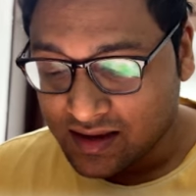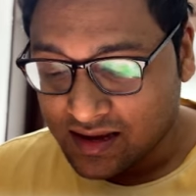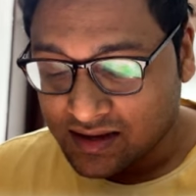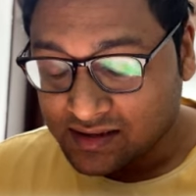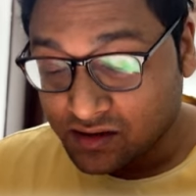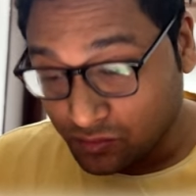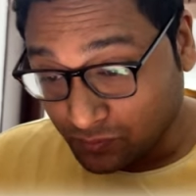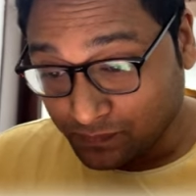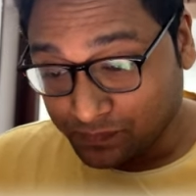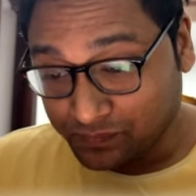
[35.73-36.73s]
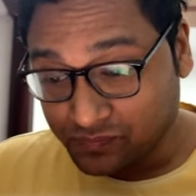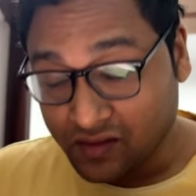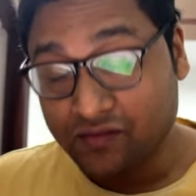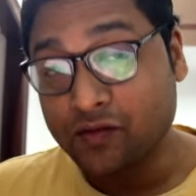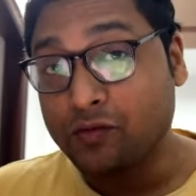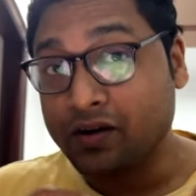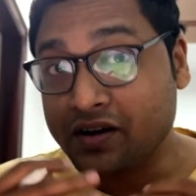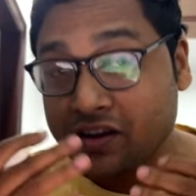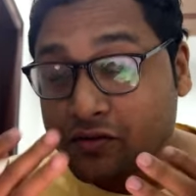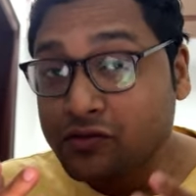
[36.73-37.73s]
So, if you are
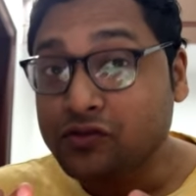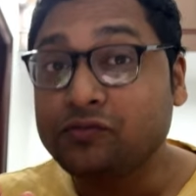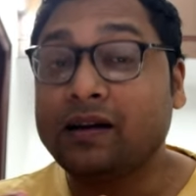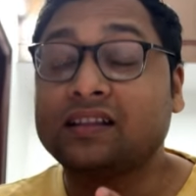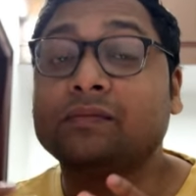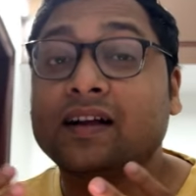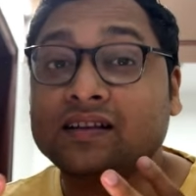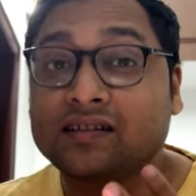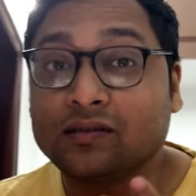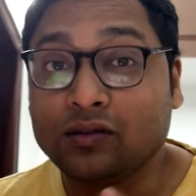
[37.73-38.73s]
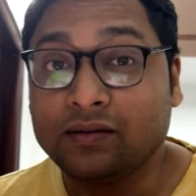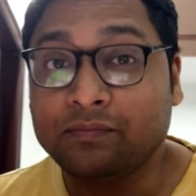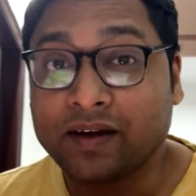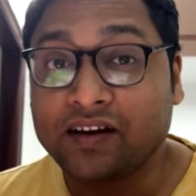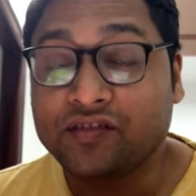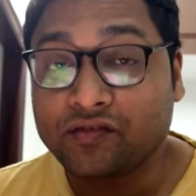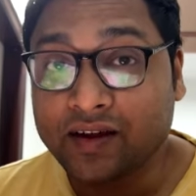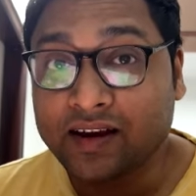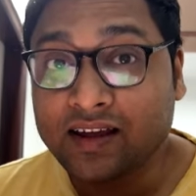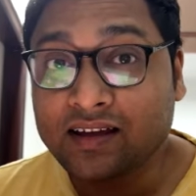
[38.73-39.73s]
new to Mathematical Olympiad
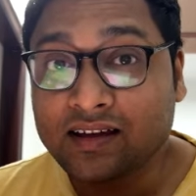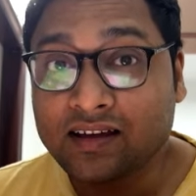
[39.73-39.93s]
training,